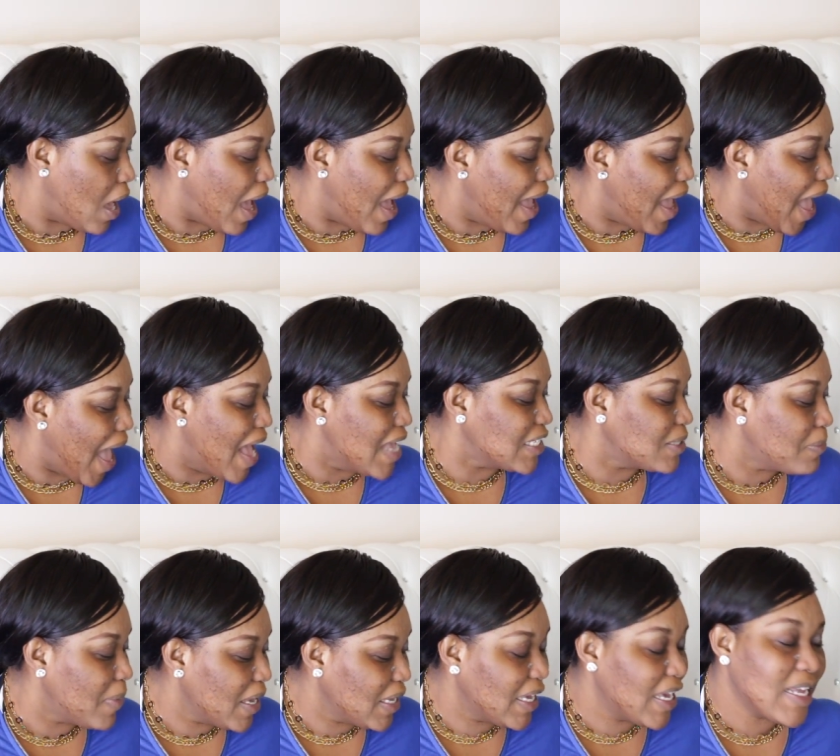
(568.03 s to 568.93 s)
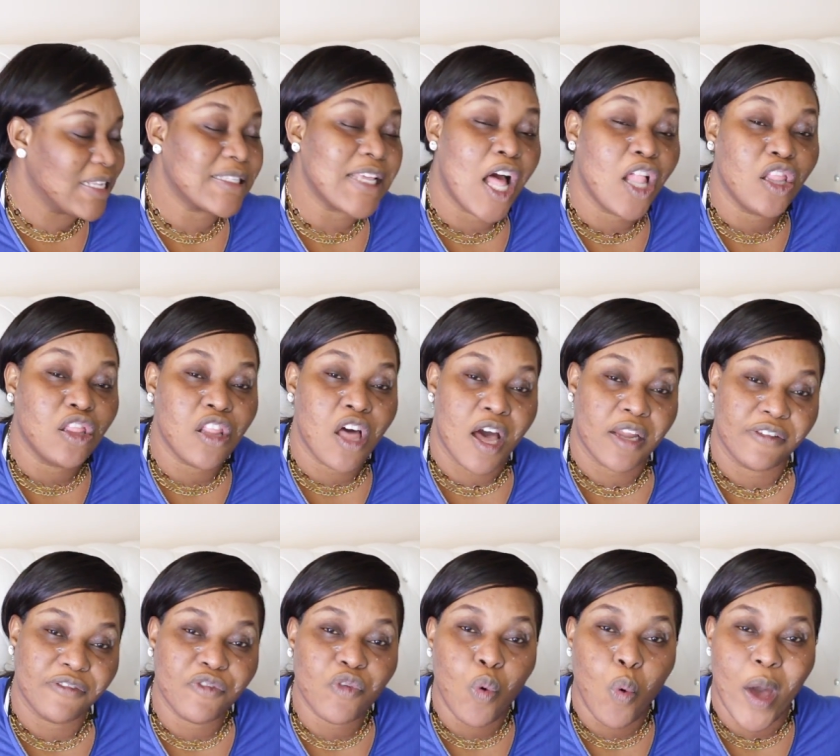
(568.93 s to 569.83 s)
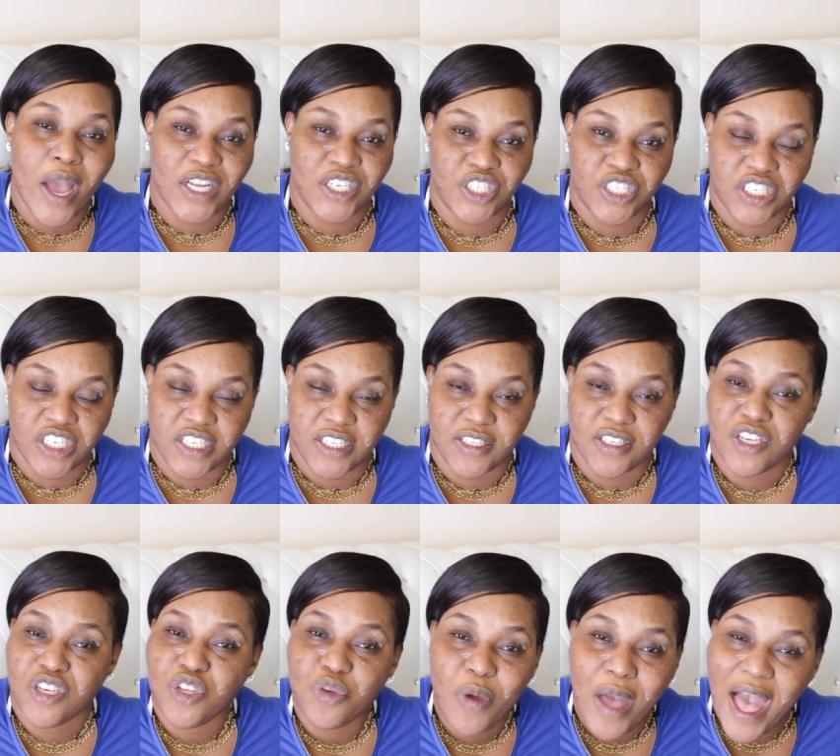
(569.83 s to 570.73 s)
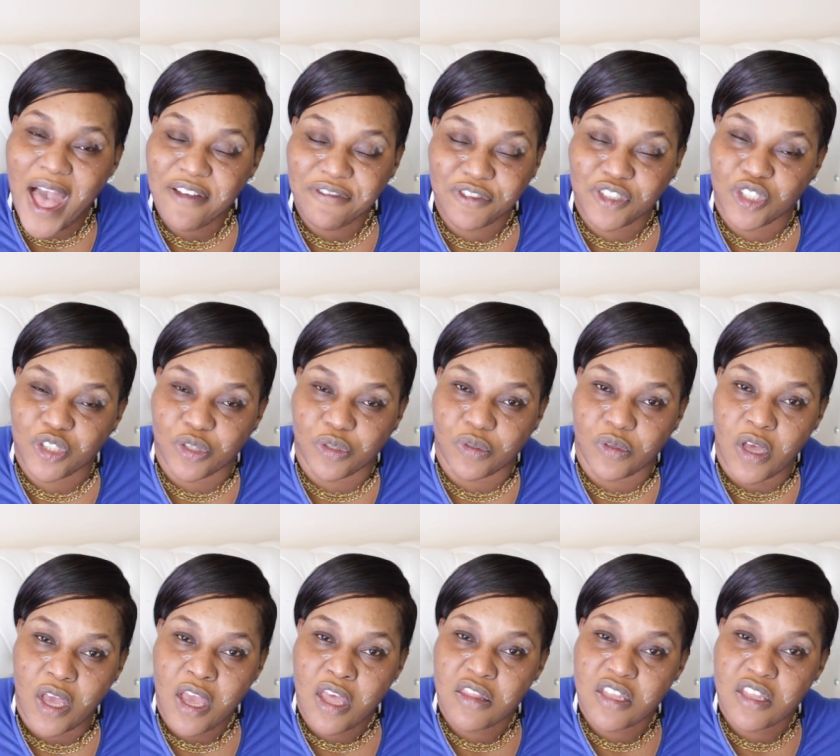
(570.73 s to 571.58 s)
I ask my kids a lot of questions, and you have to.